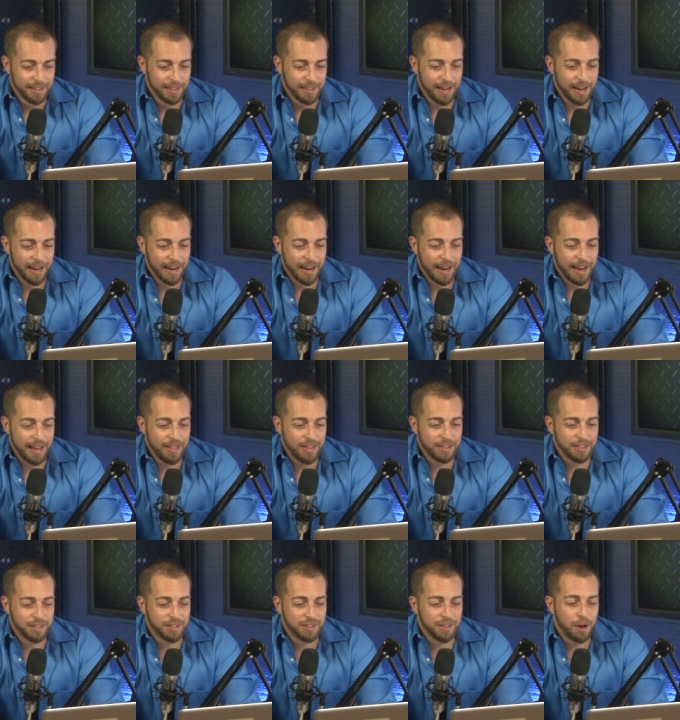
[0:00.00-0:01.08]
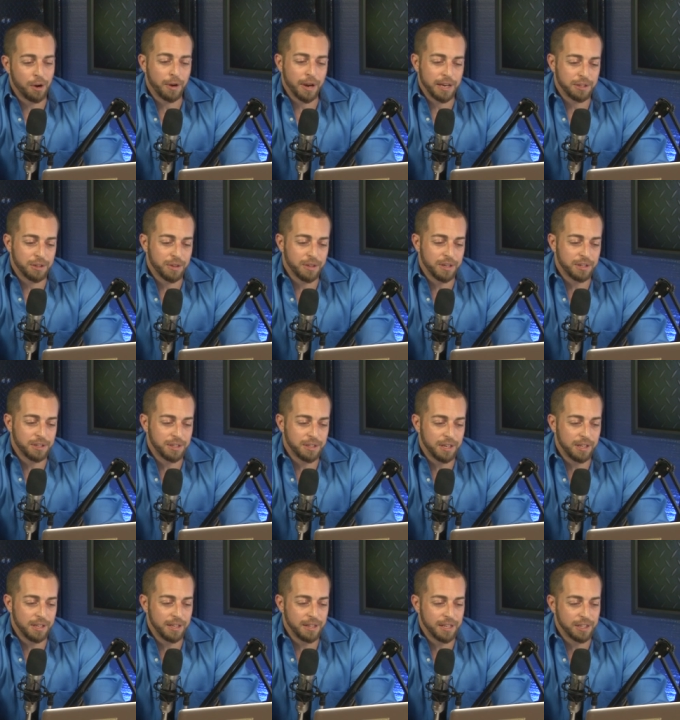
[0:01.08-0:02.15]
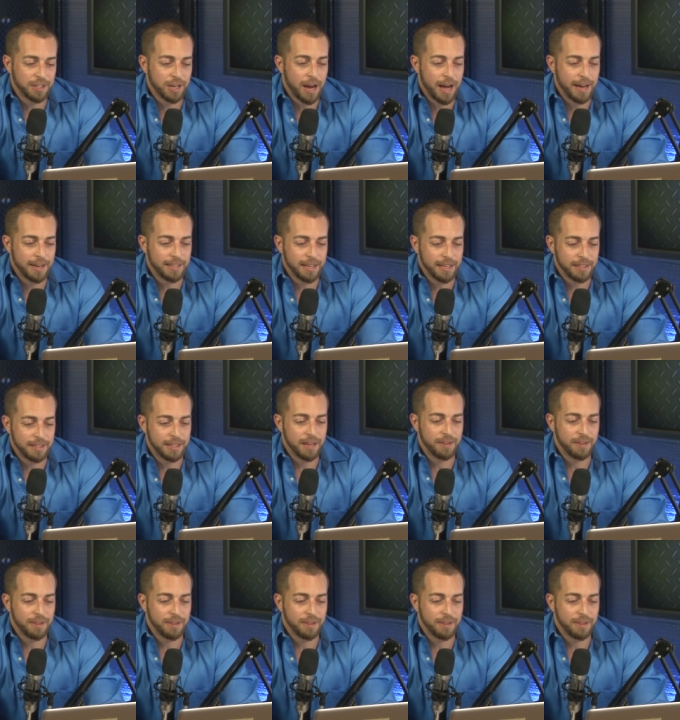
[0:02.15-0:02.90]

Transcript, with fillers: Yeah, this is okay. So they're still in this contest.